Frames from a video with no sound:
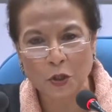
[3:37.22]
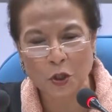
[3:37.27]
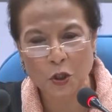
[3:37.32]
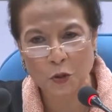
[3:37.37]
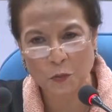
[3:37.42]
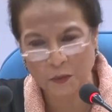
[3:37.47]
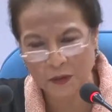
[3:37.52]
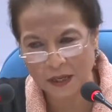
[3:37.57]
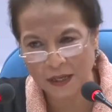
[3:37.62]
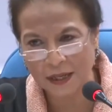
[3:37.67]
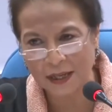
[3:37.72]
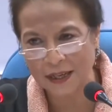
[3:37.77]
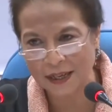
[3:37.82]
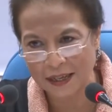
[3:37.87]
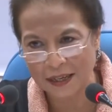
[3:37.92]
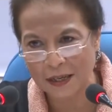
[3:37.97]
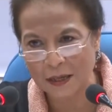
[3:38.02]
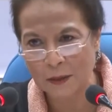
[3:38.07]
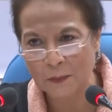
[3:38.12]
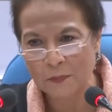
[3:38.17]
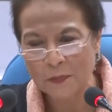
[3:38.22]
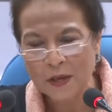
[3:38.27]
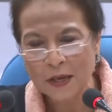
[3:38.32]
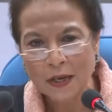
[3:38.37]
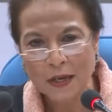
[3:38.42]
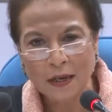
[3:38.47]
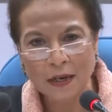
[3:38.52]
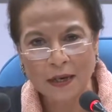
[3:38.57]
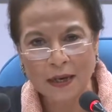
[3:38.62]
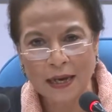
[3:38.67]
speak here.
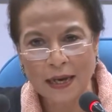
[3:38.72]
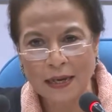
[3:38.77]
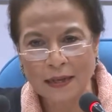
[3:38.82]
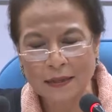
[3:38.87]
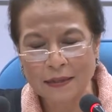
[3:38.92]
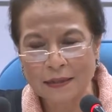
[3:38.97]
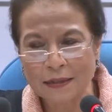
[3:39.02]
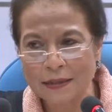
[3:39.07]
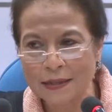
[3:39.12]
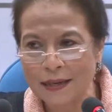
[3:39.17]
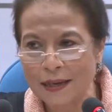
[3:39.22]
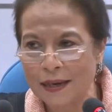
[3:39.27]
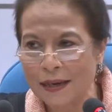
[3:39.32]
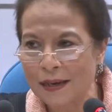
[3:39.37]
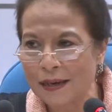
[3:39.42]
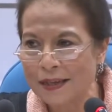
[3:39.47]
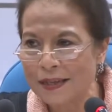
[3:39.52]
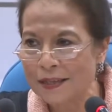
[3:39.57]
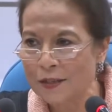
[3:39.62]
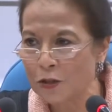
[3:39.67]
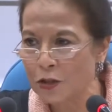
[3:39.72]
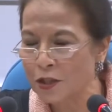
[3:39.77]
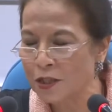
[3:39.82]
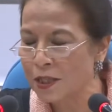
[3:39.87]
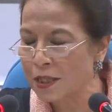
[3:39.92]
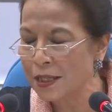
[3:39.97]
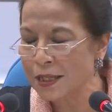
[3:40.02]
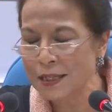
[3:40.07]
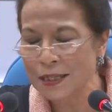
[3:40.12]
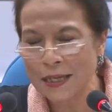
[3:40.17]
And it just
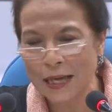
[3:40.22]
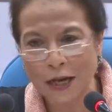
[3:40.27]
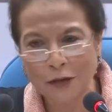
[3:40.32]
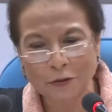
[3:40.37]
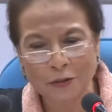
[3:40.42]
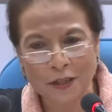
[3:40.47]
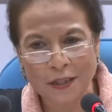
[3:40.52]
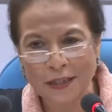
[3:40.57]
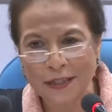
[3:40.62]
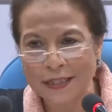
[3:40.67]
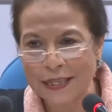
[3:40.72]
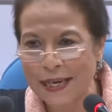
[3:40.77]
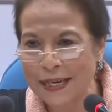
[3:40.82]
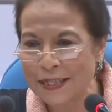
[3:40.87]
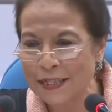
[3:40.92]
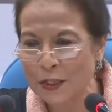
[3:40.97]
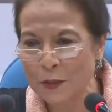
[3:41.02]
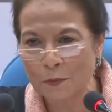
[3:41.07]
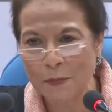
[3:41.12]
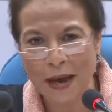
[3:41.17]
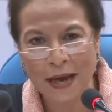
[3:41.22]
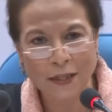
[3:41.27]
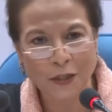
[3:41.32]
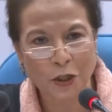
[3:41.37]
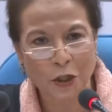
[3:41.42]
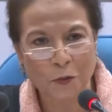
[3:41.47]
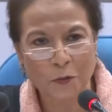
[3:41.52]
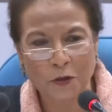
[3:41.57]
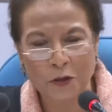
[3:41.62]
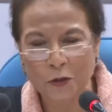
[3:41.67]
turned out that the dates
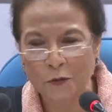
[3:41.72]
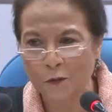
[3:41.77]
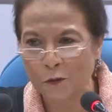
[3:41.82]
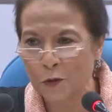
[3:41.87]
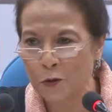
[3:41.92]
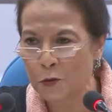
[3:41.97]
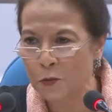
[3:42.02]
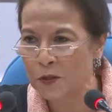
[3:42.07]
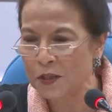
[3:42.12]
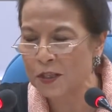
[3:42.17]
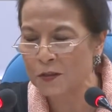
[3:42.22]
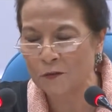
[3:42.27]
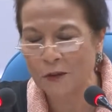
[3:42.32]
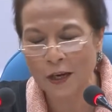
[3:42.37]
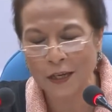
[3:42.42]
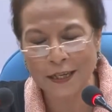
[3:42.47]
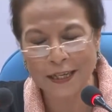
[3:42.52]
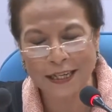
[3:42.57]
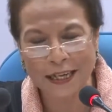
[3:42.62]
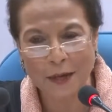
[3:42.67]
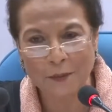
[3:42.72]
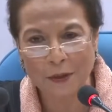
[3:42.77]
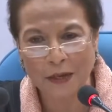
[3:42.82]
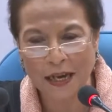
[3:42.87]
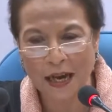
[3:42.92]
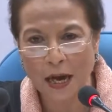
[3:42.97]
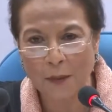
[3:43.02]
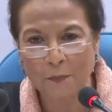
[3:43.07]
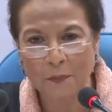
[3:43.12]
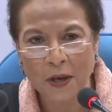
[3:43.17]
matched, because of course with Diwali coming
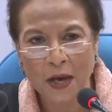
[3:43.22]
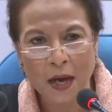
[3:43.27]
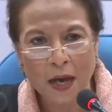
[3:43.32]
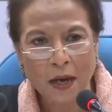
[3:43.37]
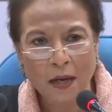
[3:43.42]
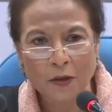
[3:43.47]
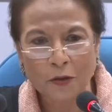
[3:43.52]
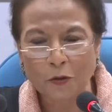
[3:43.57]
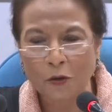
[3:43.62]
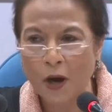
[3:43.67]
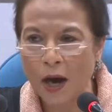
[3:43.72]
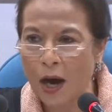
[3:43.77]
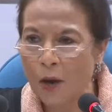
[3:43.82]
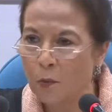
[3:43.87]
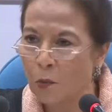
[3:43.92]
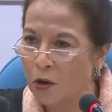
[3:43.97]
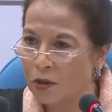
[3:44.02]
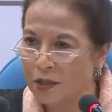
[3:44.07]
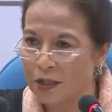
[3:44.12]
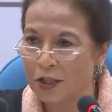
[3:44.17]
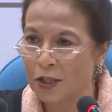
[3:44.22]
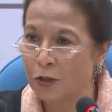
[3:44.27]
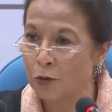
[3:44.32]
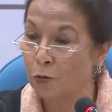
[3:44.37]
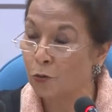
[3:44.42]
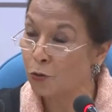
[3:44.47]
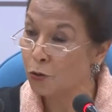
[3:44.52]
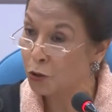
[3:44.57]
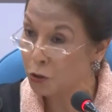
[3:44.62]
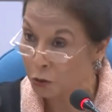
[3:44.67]
up, I wasn't at
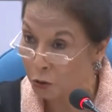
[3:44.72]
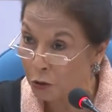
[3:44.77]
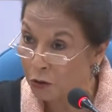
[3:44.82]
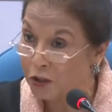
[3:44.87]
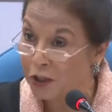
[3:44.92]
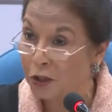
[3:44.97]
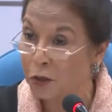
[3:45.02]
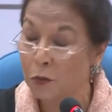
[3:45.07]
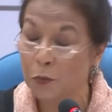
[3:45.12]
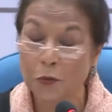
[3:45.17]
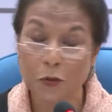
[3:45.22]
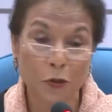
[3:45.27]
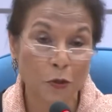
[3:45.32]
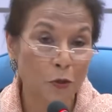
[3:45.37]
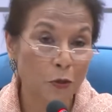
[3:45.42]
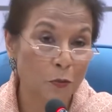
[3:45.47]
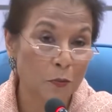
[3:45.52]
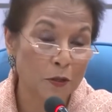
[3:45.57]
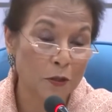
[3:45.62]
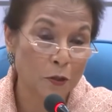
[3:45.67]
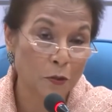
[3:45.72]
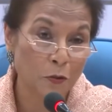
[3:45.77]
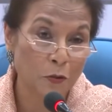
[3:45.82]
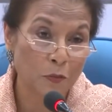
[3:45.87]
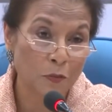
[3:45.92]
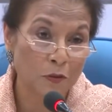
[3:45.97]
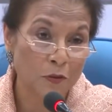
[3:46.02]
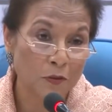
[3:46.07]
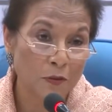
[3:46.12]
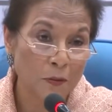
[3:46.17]
all sure that it was going to be
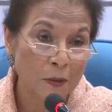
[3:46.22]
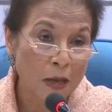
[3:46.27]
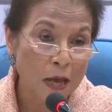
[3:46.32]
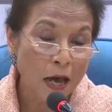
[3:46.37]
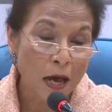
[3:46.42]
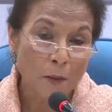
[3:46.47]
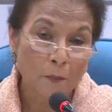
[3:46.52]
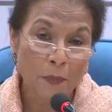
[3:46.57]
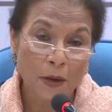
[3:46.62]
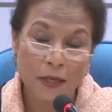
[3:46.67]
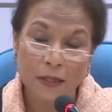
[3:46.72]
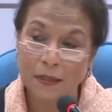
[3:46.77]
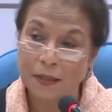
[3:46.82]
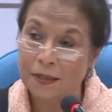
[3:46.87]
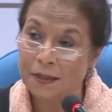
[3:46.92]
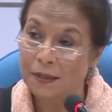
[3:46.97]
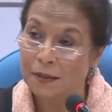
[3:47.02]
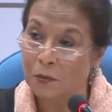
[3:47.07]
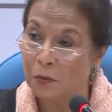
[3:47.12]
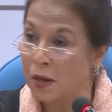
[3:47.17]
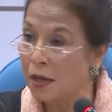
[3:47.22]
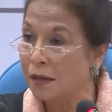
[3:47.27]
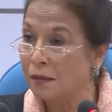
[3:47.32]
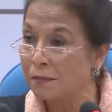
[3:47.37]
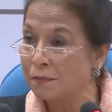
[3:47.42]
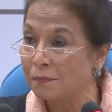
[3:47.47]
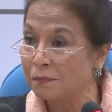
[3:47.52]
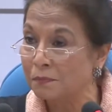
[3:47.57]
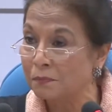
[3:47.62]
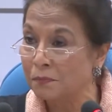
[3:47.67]
doable, but,
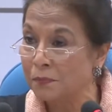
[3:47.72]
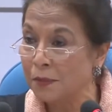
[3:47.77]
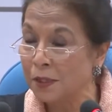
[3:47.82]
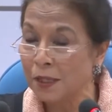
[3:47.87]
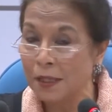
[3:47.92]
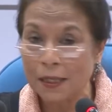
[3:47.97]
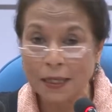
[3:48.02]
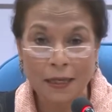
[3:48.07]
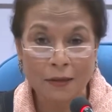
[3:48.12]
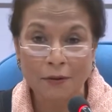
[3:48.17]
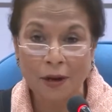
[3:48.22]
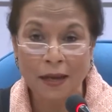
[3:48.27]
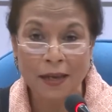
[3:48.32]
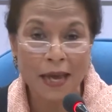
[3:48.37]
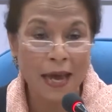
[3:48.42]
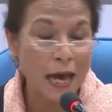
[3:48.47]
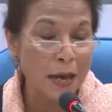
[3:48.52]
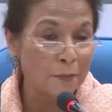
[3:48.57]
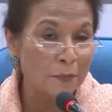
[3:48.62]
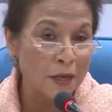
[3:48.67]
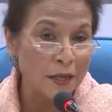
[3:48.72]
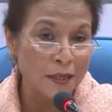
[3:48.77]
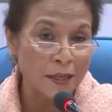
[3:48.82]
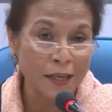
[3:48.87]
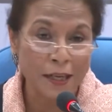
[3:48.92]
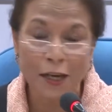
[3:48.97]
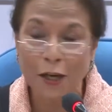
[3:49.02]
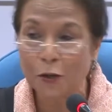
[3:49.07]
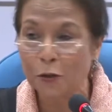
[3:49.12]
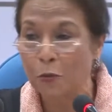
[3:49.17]
well, here I am, and
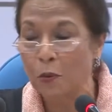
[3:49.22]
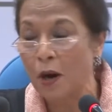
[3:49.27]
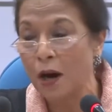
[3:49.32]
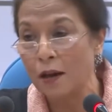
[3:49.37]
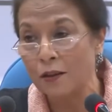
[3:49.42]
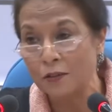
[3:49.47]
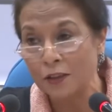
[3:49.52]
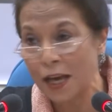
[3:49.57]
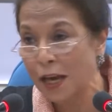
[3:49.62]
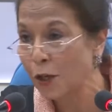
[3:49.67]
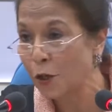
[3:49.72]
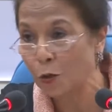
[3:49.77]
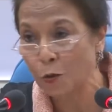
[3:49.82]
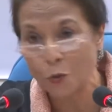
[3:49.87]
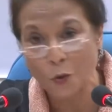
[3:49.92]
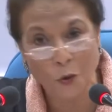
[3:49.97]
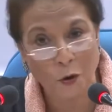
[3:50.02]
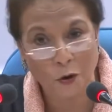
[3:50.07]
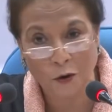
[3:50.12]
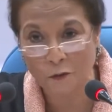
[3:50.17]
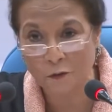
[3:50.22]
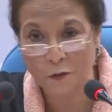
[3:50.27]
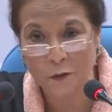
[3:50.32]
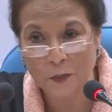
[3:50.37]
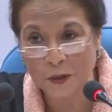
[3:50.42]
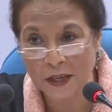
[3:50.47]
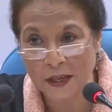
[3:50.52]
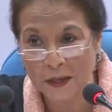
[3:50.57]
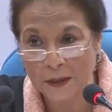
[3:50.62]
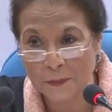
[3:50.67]
here you are. Thank you all for
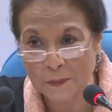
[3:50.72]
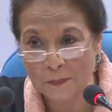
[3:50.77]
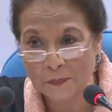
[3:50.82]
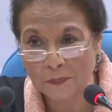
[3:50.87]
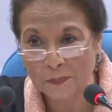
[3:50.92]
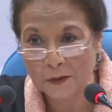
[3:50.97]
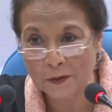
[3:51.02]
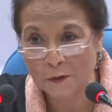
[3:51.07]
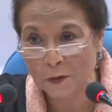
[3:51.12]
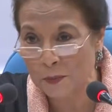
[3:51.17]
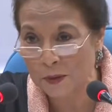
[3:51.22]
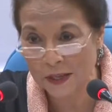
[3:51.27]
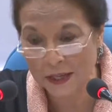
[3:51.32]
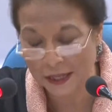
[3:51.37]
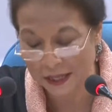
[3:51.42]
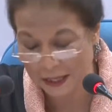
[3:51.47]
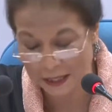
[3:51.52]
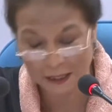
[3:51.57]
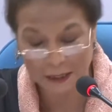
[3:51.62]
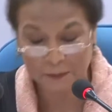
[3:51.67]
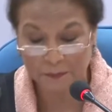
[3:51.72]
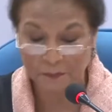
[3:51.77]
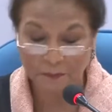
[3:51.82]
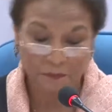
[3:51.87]
being here.